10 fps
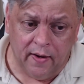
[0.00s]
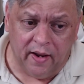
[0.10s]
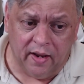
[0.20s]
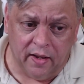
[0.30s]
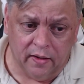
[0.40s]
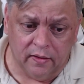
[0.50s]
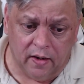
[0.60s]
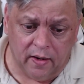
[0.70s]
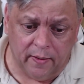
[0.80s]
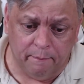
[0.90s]

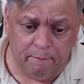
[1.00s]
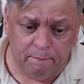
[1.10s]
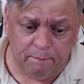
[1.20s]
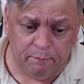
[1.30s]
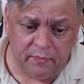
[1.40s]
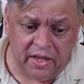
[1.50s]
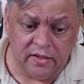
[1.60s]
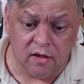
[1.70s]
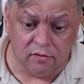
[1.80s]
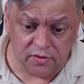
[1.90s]
and
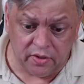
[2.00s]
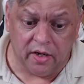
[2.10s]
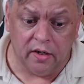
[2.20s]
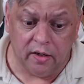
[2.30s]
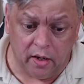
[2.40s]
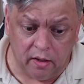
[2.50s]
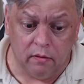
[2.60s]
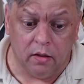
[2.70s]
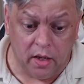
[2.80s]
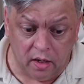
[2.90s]
it's also got an
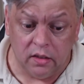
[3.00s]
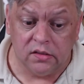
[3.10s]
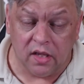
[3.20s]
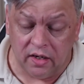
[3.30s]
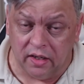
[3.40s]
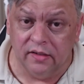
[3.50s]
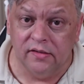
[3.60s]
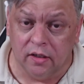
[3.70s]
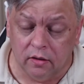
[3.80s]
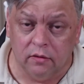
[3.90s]

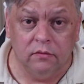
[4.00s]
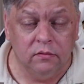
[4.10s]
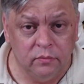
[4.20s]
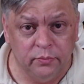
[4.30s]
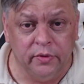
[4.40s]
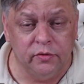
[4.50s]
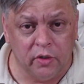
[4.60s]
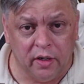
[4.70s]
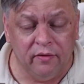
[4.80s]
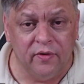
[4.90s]
Intel boot
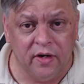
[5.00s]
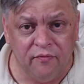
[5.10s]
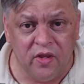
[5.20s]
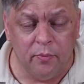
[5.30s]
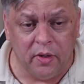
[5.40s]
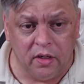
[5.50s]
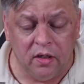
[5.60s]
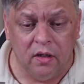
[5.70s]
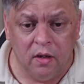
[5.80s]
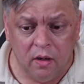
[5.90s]
drive, an
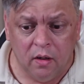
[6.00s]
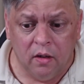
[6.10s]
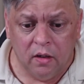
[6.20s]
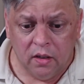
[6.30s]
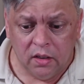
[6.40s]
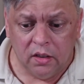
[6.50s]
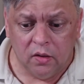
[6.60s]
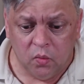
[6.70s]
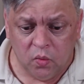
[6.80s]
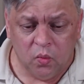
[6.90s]
NVMe.
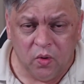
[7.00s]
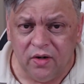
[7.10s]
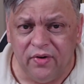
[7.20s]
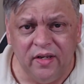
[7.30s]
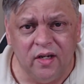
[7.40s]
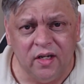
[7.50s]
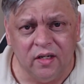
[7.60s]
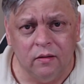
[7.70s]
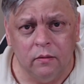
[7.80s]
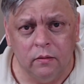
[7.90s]
What have I done?